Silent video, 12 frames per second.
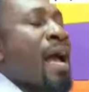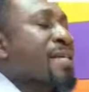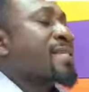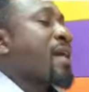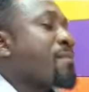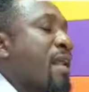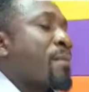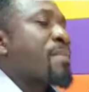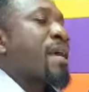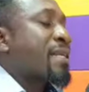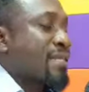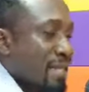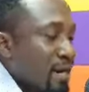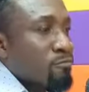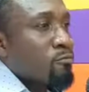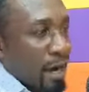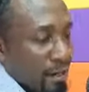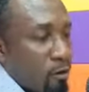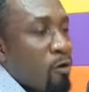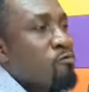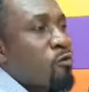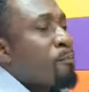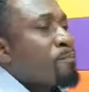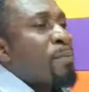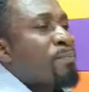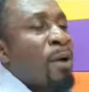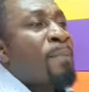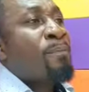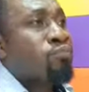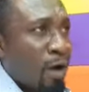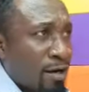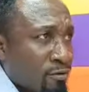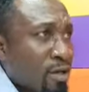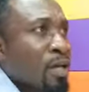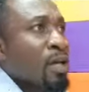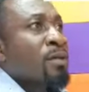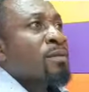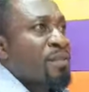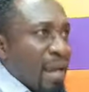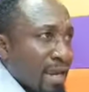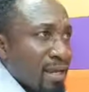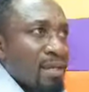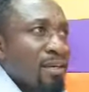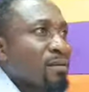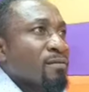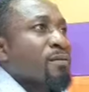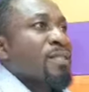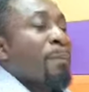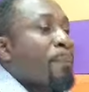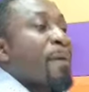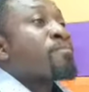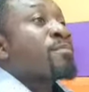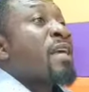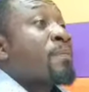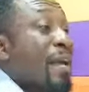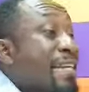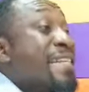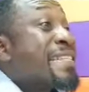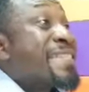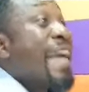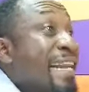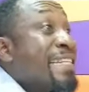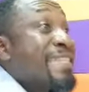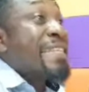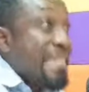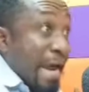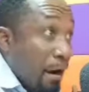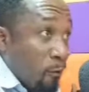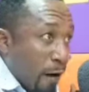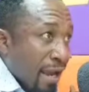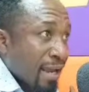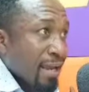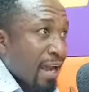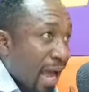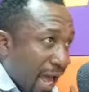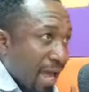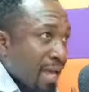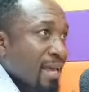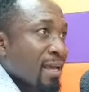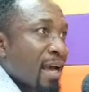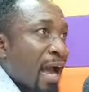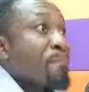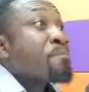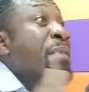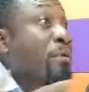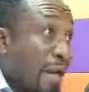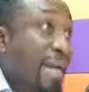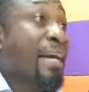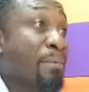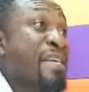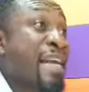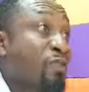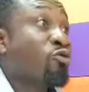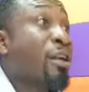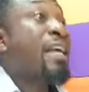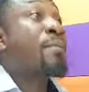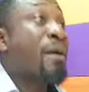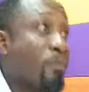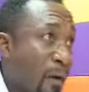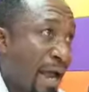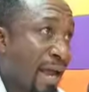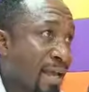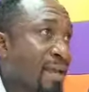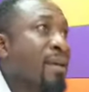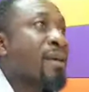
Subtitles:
My son may trap my uncle, baby a babuano. Che, yep, Christianity now. Ah, me crank a mina soli a mequa.